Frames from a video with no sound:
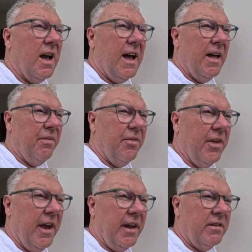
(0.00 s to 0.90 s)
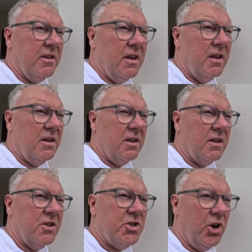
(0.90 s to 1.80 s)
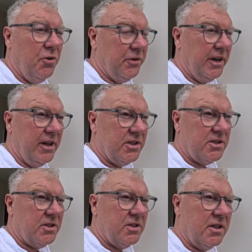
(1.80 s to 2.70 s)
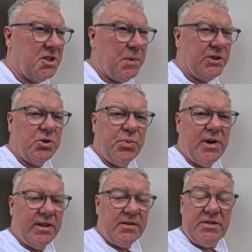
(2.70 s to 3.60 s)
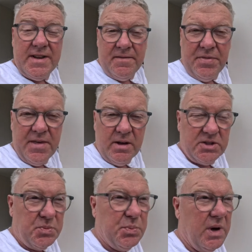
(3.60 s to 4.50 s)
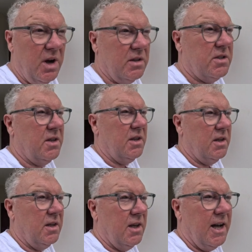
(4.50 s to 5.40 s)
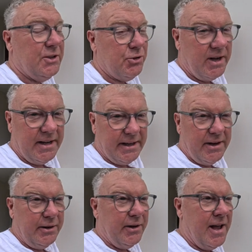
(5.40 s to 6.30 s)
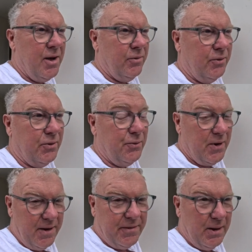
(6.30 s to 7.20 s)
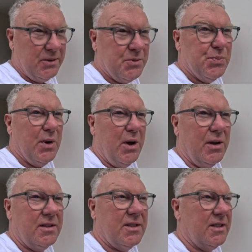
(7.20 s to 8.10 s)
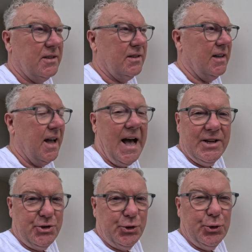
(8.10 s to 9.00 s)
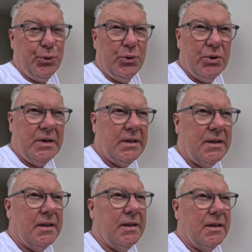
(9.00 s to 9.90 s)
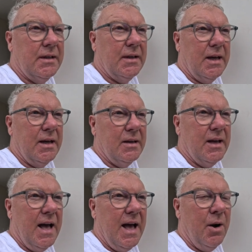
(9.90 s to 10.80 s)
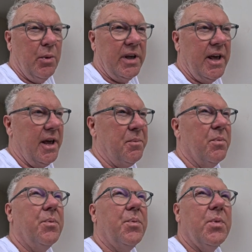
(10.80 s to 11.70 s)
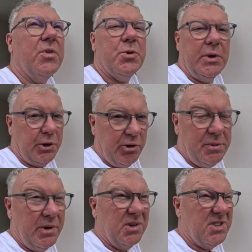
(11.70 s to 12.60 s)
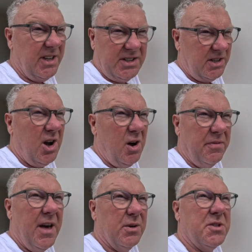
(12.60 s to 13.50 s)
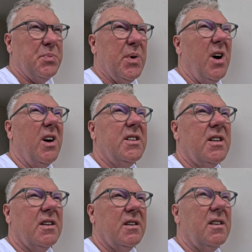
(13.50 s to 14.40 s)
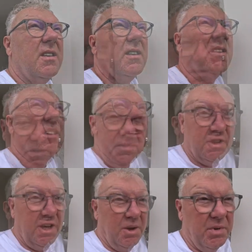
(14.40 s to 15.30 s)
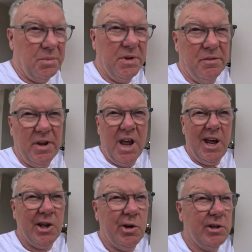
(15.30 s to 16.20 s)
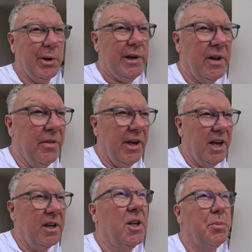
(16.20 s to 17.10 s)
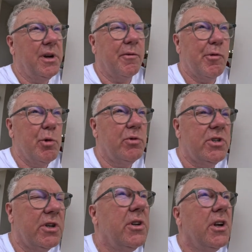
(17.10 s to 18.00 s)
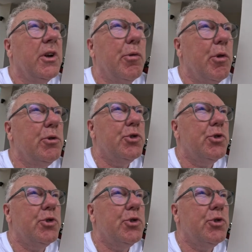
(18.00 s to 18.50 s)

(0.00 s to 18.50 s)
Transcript: and then she offered it as a special price of 7,000 baht. I tried to get it down to 5,000 baht, as you do, and we came to an agreement on six and a half thousand pounds. Yeah, a bit of a haircut going on there, a bit of root, root